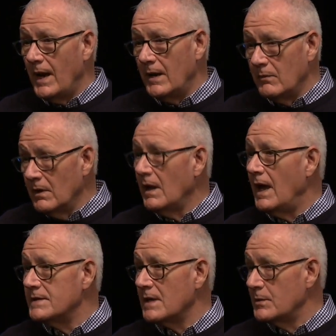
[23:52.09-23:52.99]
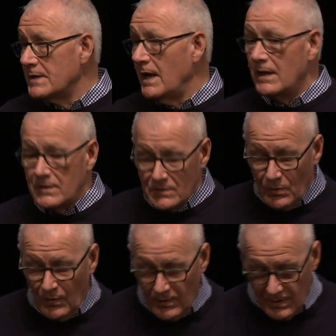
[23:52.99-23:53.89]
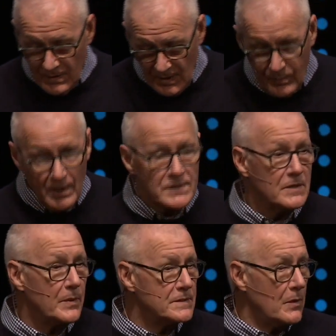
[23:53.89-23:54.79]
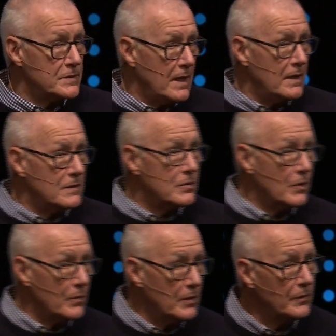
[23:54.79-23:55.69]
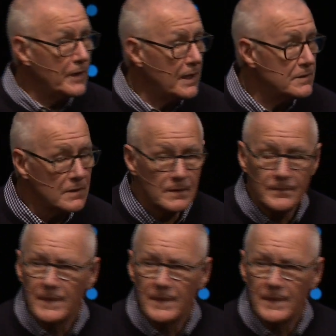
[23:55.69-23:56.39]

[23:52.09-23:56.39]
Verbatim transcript: I didn't realize I was headed toward a precipice, I was headed toward real danger.